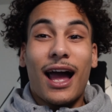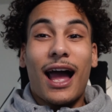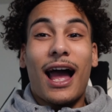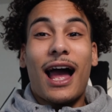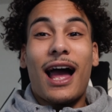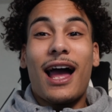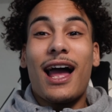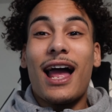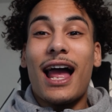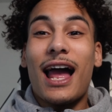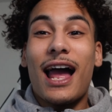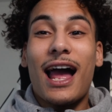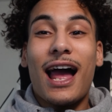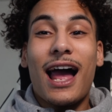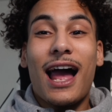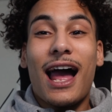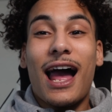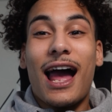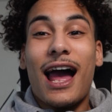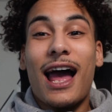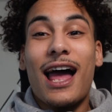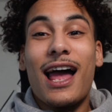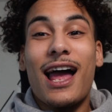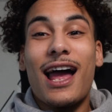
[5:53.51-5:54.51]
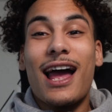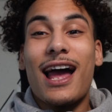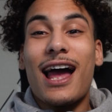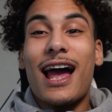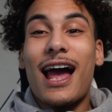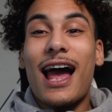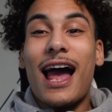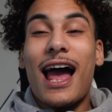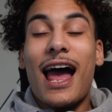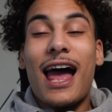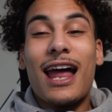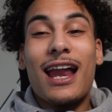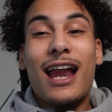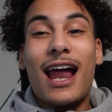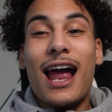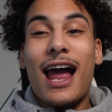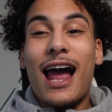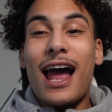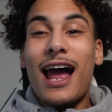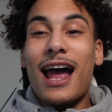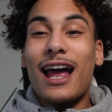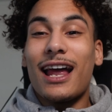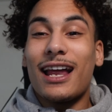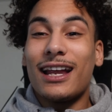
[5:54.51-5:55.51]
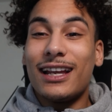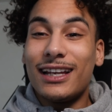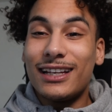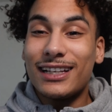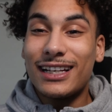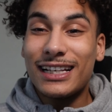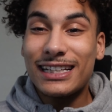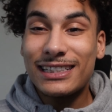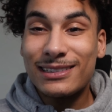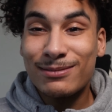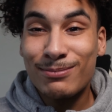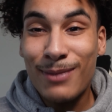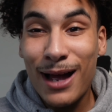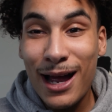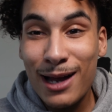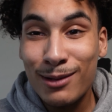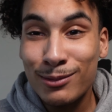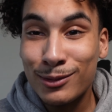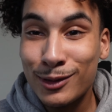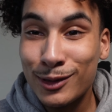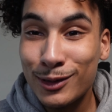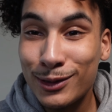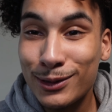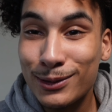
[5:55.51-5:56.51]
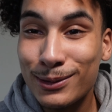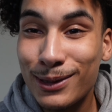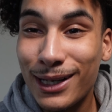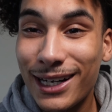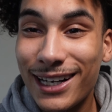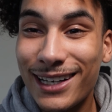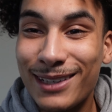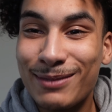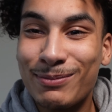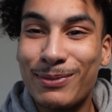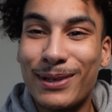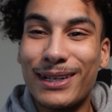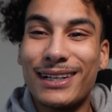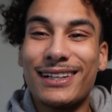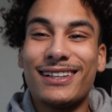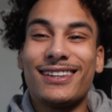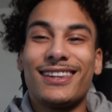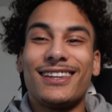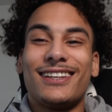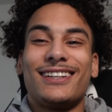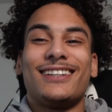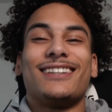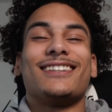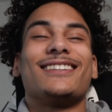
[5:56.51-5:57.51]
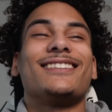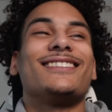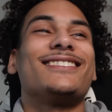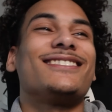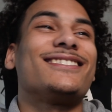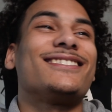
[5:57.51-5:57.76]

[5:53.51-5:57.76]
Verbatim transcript: i i i it's my rule right but look